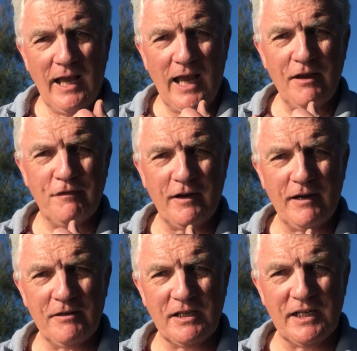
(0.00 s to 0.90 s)
How far
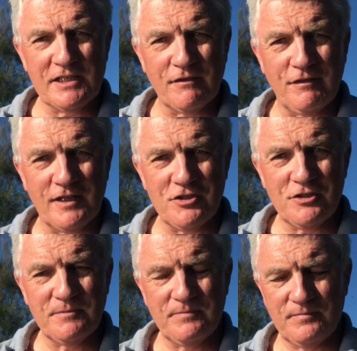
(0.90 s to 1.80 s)
out you need to fish,
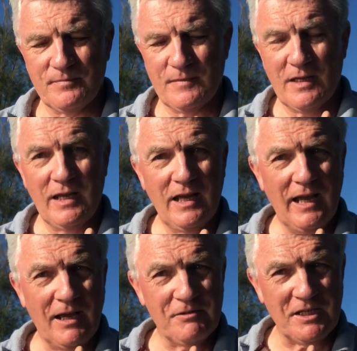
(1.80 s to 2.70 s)

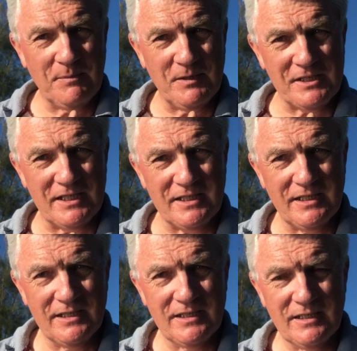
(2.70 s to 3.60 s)
how deep is it,
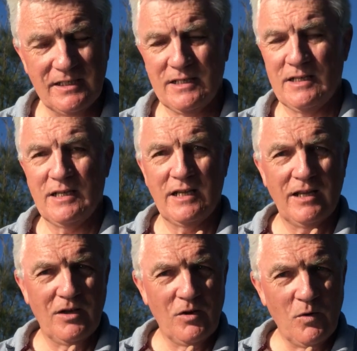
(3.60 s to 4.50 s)

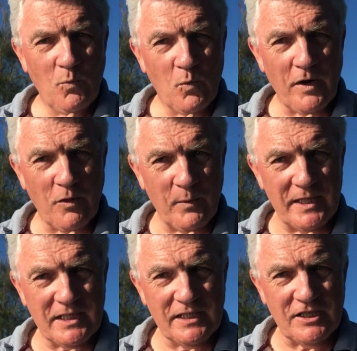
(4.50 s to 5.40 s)
what are the
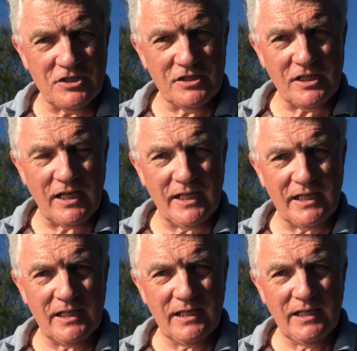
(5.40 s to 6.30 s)
wind conditions like,
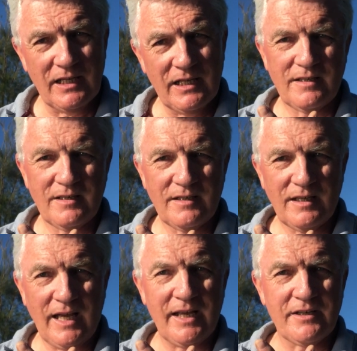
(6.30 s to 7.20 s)

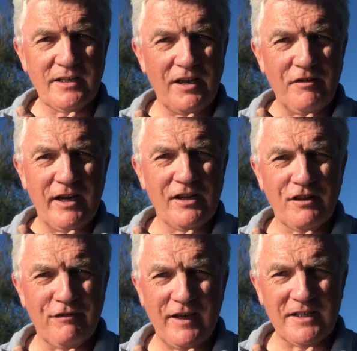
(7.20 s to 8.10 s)
and are there any
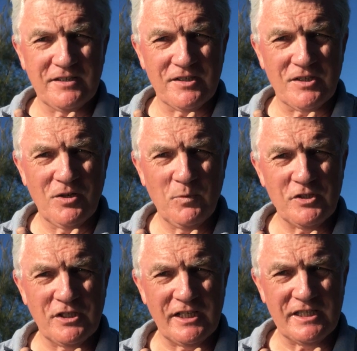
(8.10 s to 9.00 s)
other factors
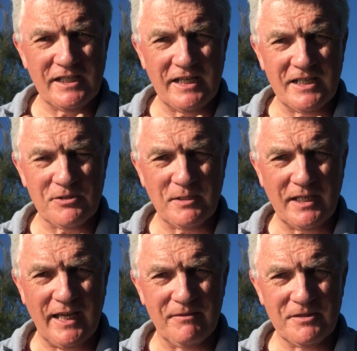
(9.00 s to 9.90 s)
which you need to take into
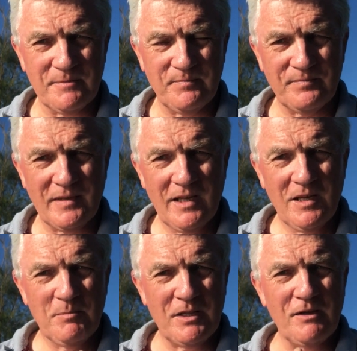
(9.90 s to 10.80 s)
account.
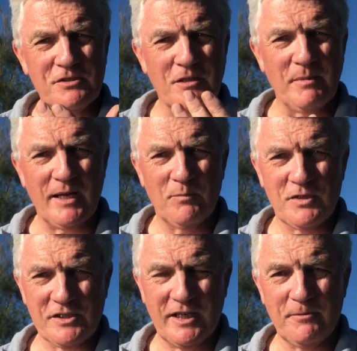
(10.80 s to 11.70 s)
But those are the main
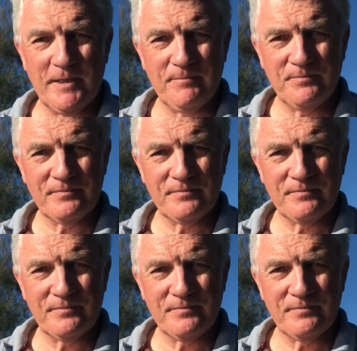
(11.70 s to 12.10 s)
ones anyway.